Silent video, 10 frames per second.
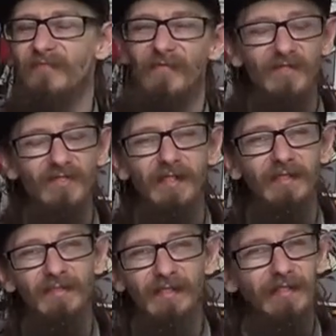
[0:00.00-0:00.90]

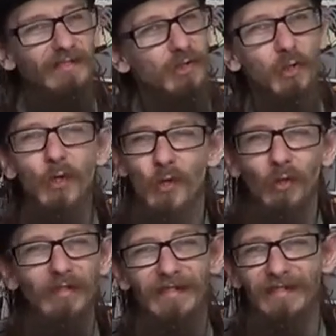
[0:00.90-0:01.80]
fascinating, it
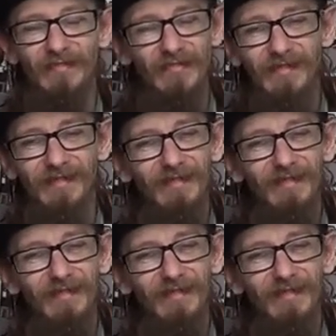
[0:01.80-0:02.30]
truly is.